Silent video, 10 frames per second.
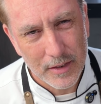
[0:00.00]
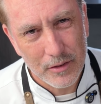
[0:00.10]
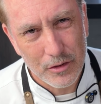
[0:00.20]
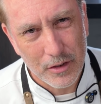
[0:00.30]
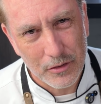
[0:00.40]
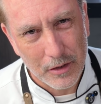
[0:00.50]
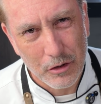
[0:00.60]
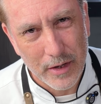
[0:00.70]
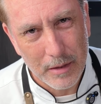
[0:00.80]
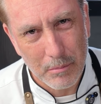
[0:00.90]
it's just a
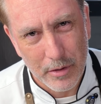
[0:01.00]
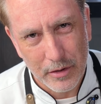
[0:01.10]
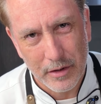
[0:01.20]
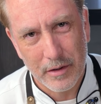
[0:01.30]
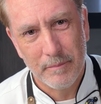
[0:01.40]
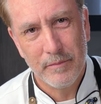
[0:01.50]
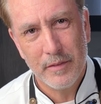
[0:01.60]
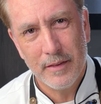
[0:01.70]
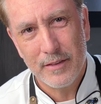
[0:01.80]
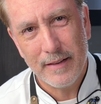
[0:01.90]
great burger.
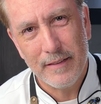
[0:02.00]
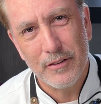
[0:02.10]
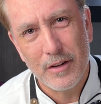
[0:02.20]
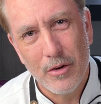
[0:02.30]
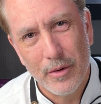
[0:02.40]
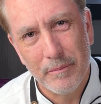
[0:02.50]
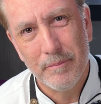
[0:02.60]
Let's get this going.